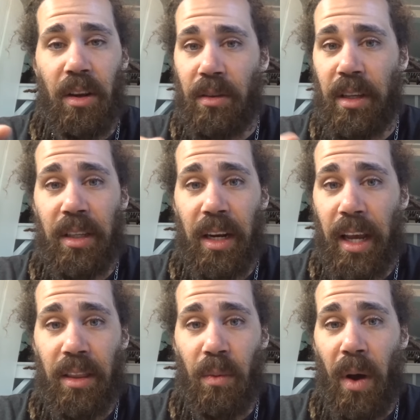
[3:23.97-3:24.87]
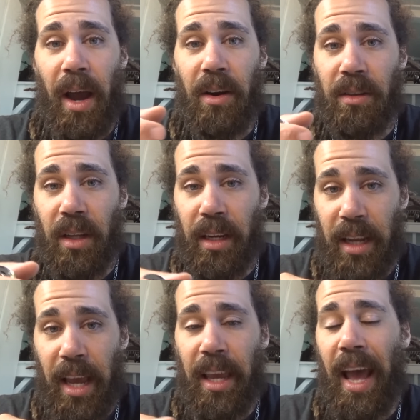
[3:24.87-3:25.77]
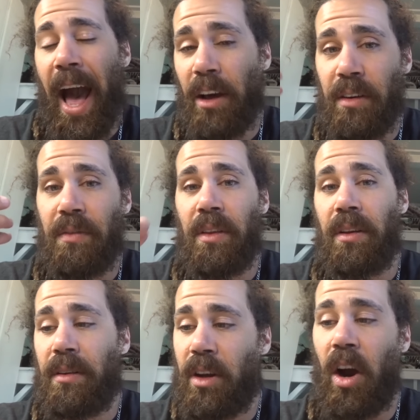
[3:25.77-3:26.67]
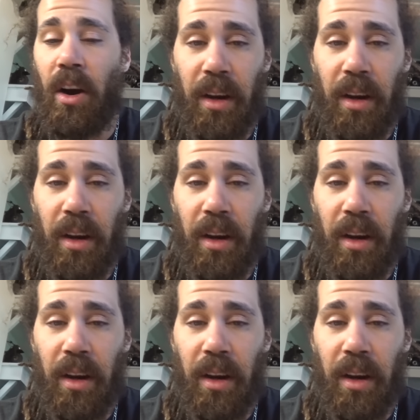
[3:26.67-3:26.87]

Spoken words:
disconnect the wires, like take it out of the car,